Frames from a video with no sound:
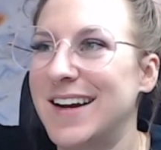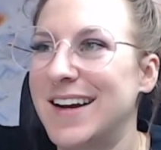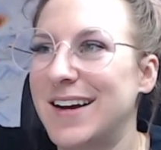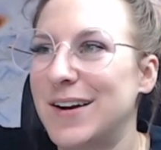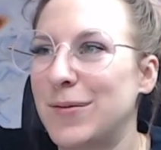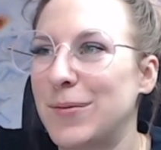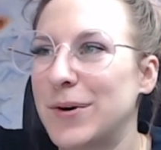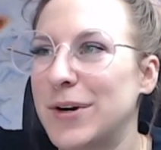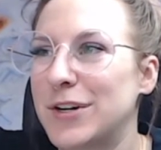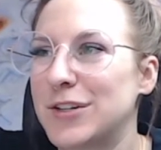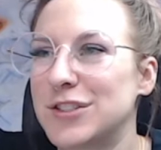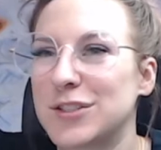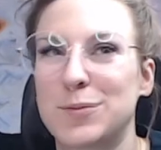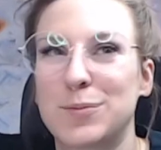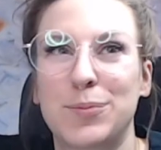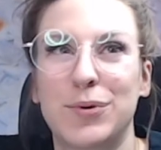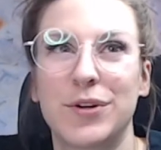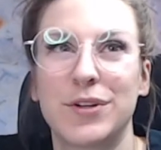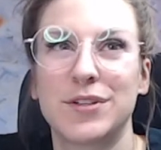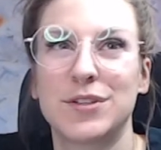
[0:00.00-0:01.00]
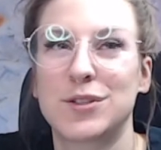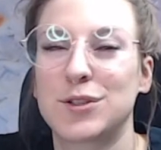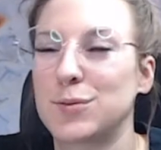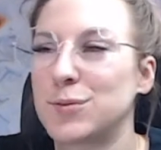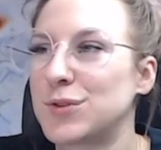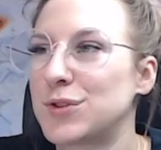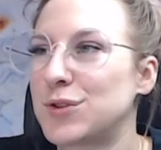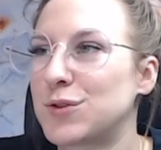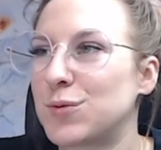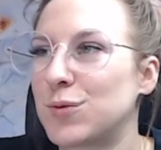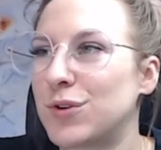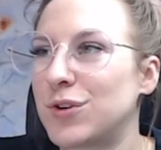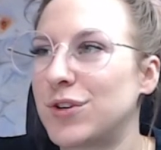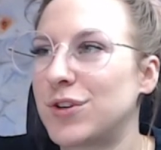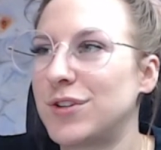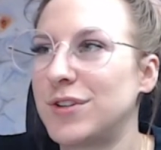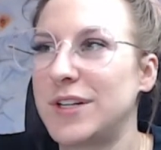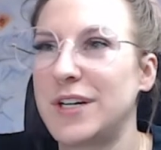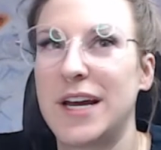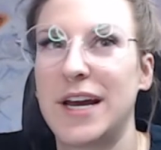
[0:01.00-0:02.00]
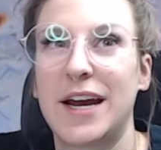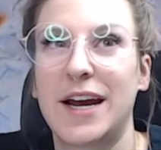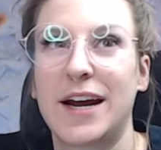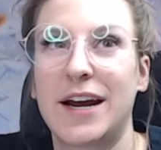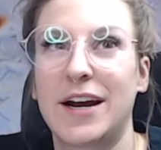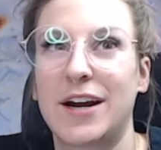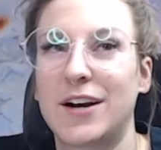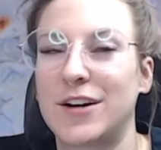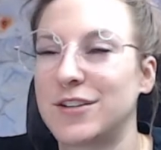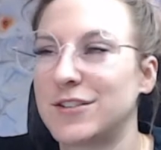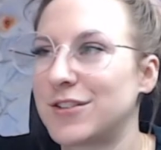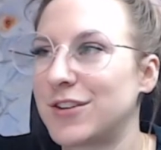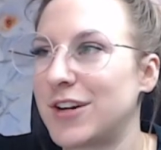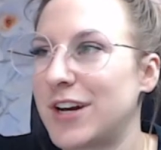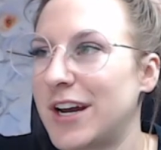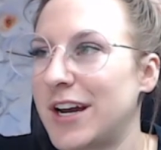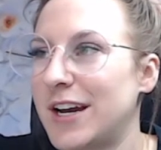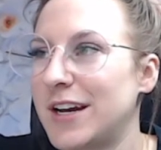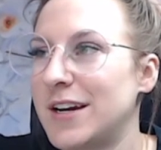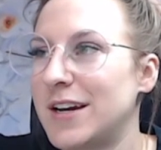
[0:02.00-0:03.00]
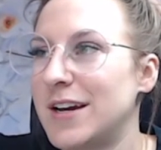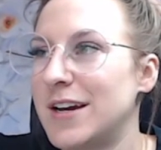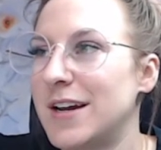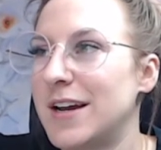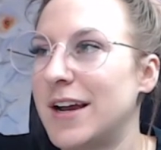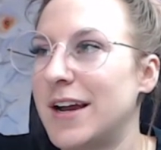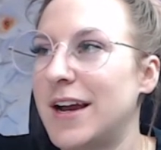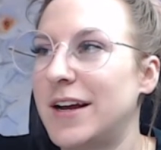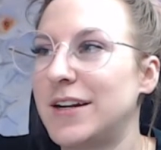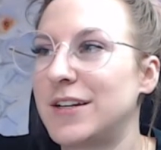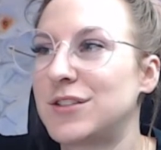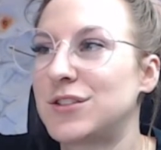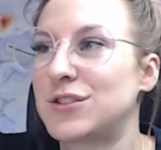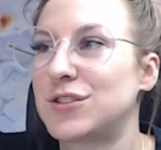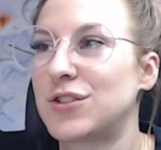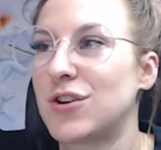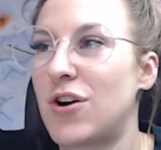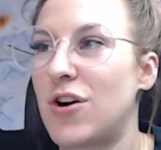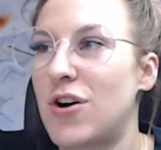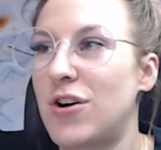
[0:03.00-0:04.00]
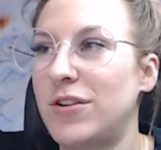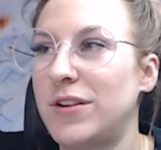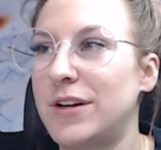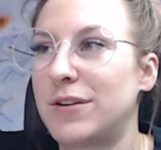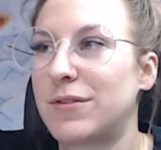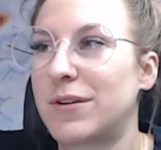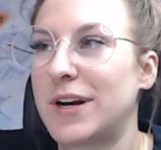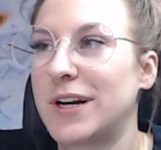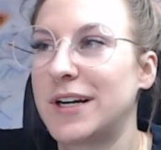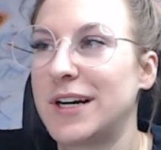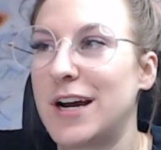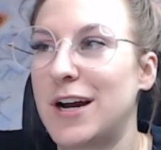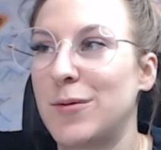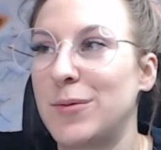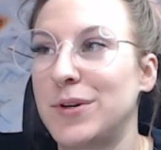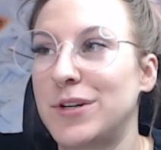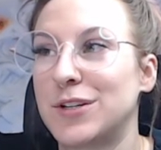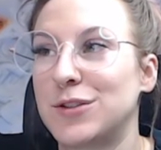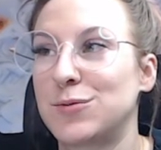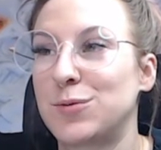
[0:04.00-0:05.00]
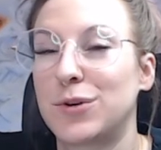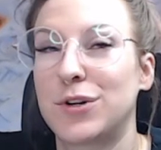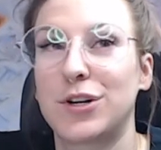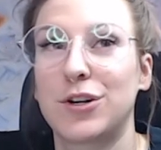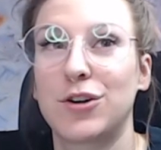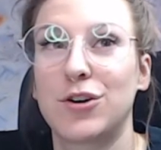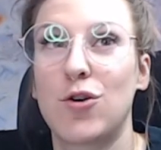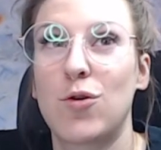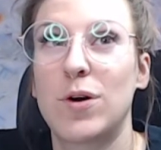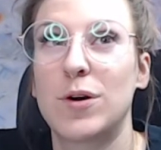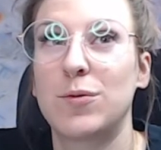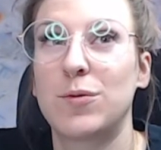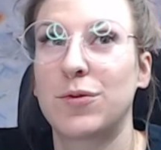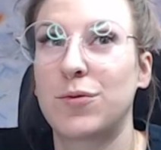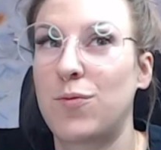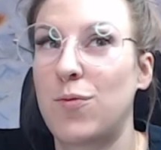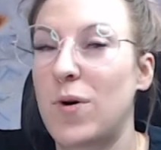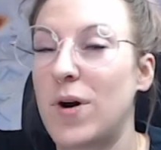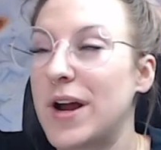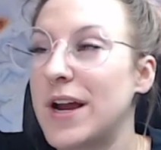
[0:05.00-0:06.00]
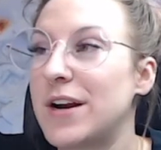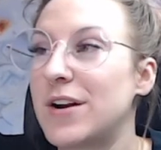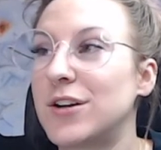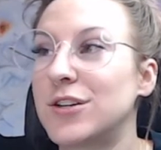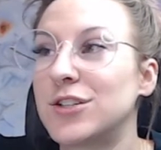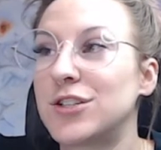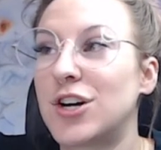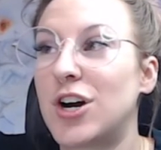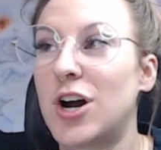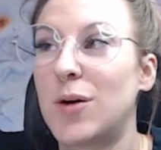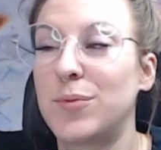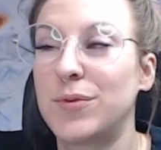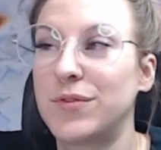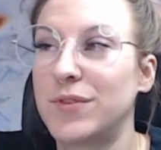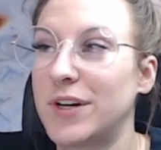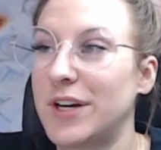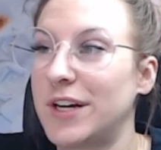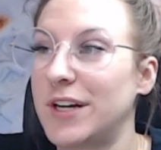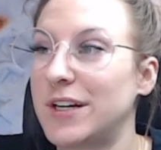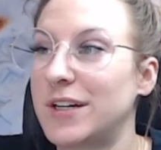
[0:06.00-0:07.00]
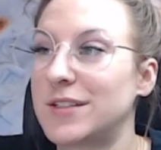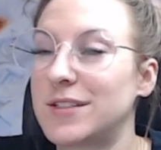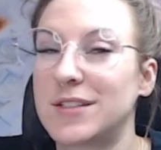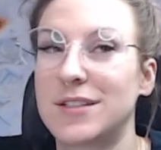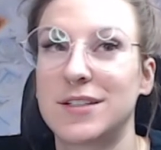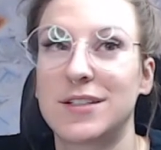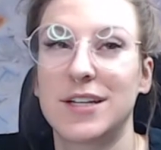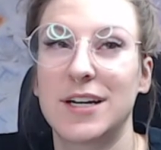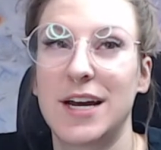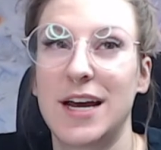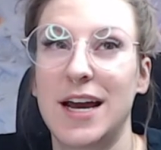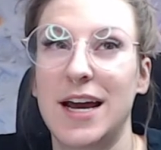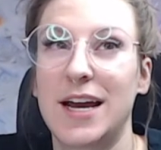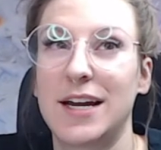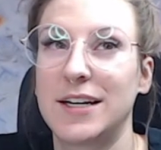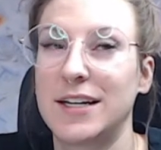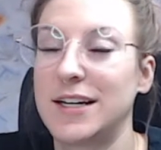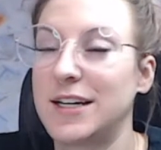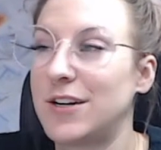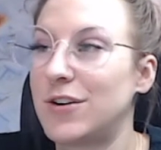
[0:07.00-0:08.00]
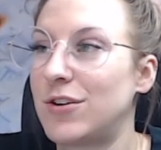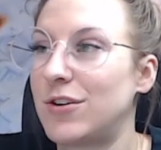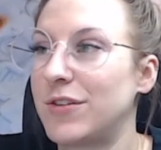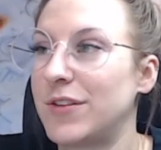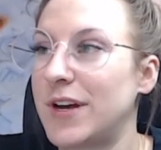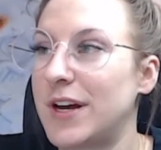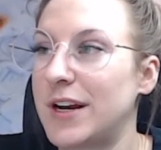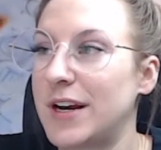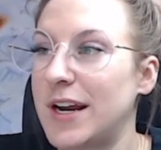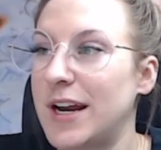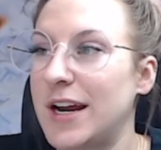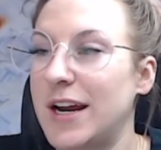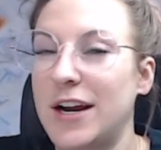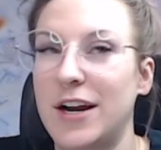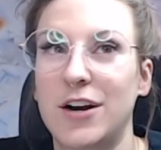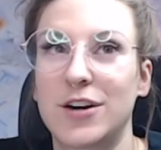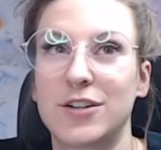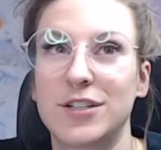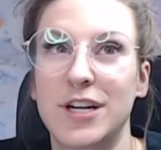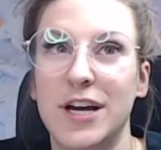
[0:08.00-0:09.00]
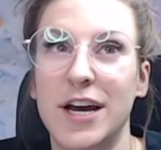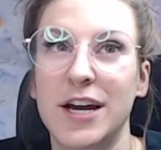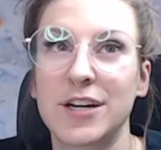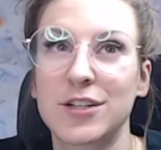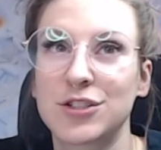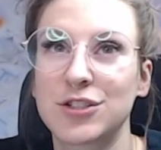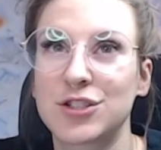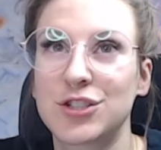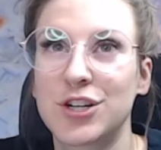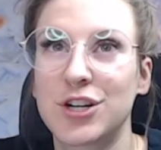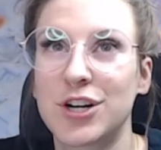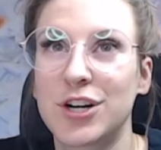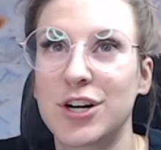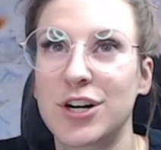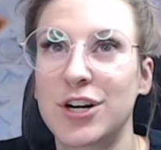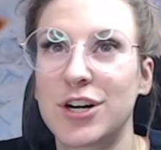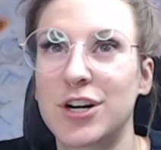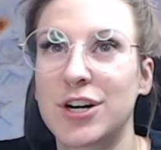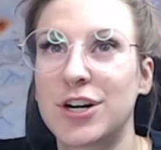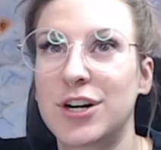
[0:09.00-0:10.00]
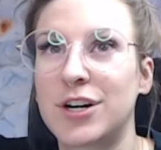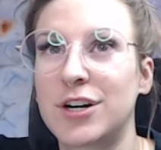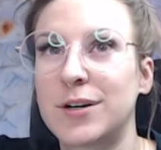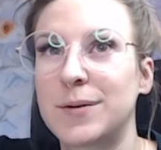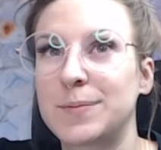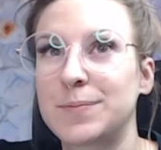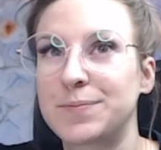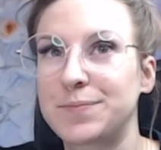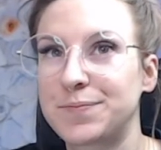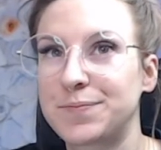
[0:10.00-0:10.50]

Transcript: And we're just putting some swirly hairs, okay? And it's solid right now because we're going to go in with white on top of it to add in all that hair texture.